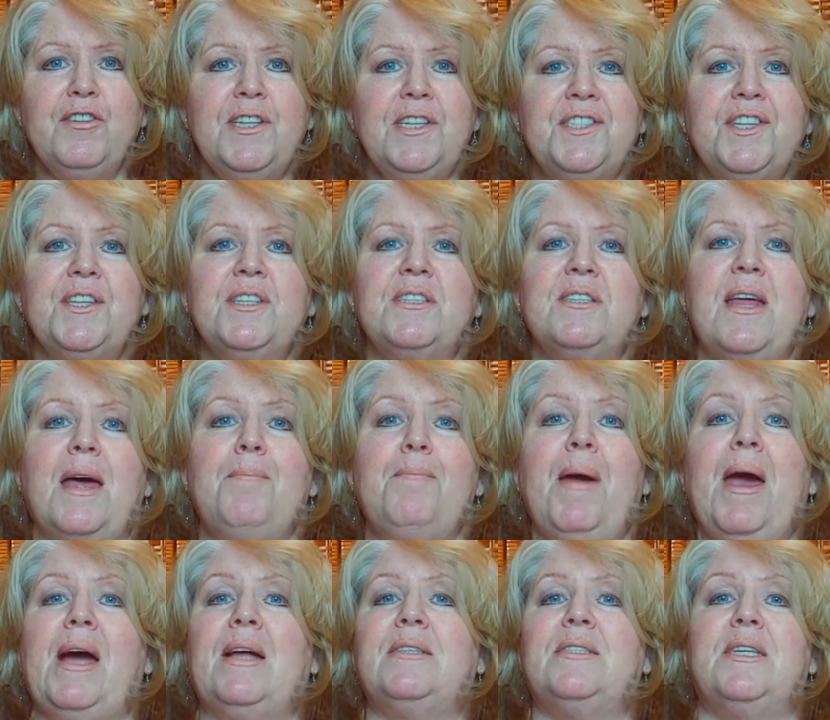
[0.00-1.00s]
instance, that
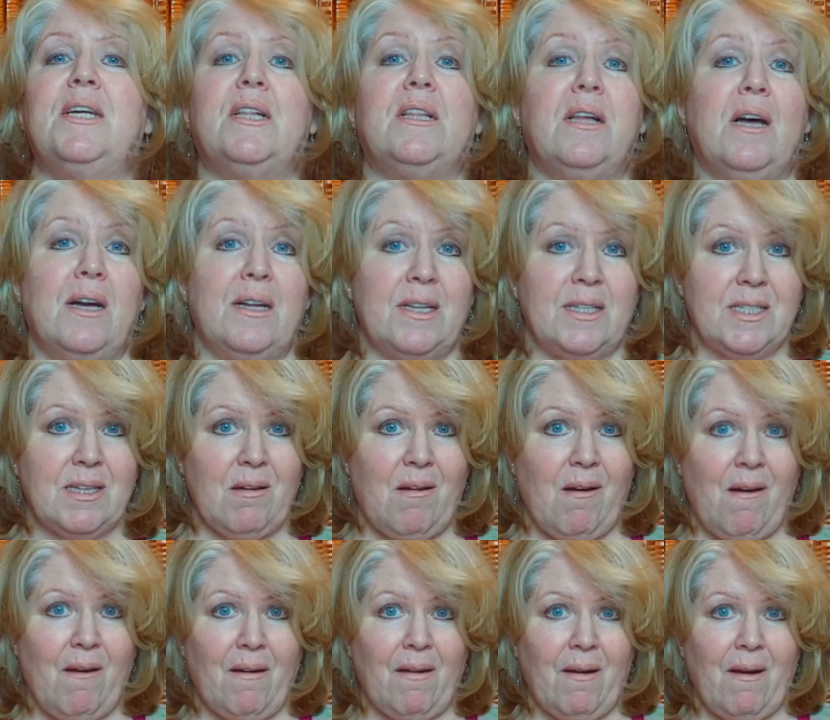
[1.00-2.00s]
Patsy Cline
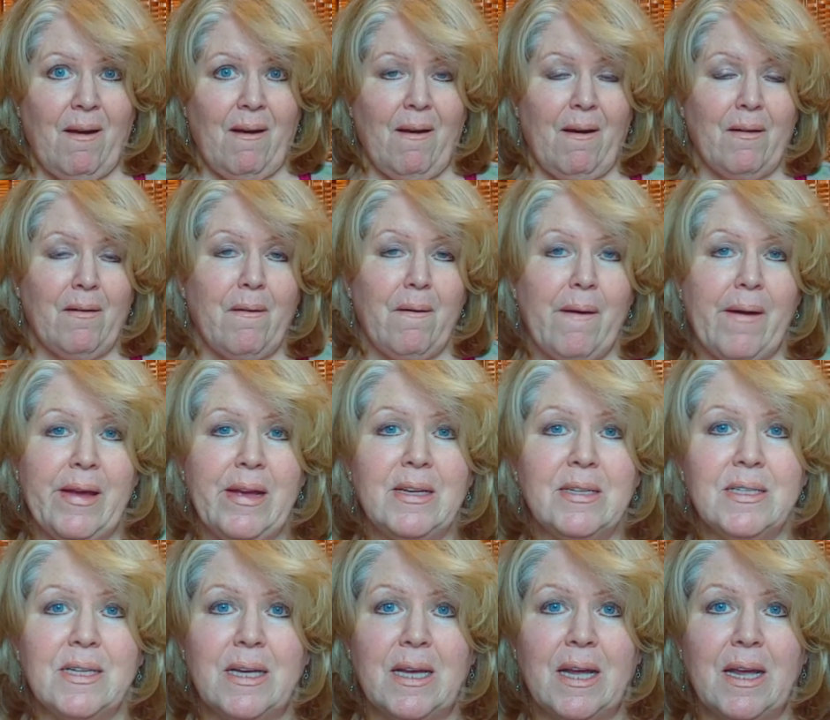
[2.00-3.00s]
song,
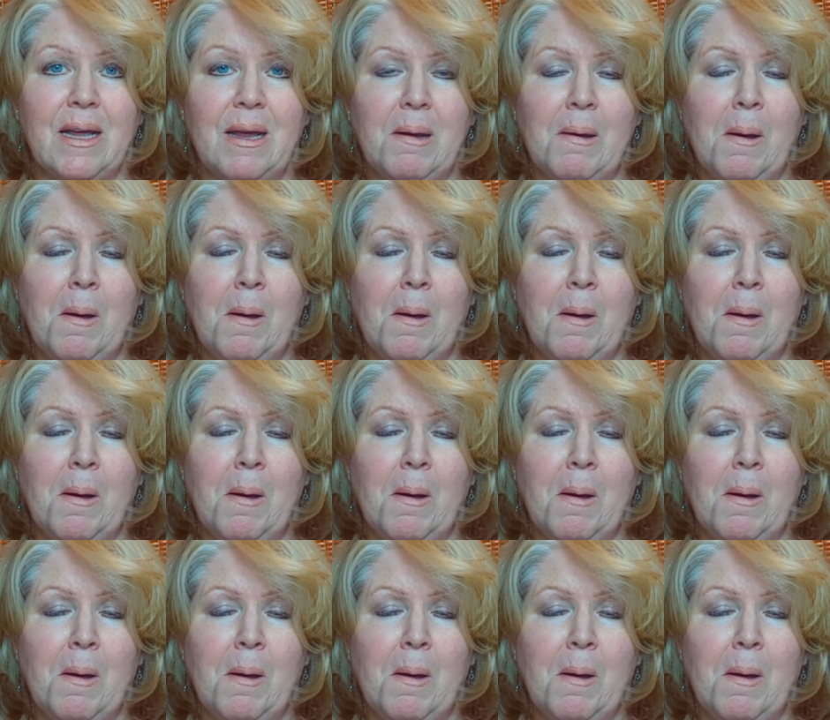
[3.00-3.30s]
Crazy,